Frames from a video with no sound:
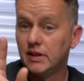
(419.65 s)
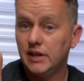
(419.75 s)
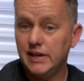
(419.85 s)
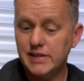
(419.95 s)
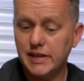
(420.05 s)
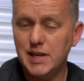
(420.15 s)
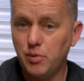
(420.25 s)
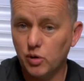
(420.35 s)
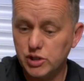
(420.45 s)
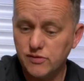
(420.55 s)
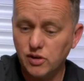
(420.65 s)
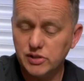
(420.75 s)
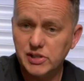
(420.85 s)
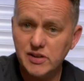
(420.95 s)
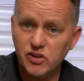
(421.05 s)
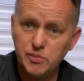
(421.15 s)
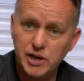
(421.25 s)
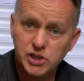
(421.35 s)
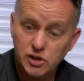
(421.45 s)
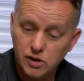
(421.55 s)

In the gearbox, you've got a Synchromesh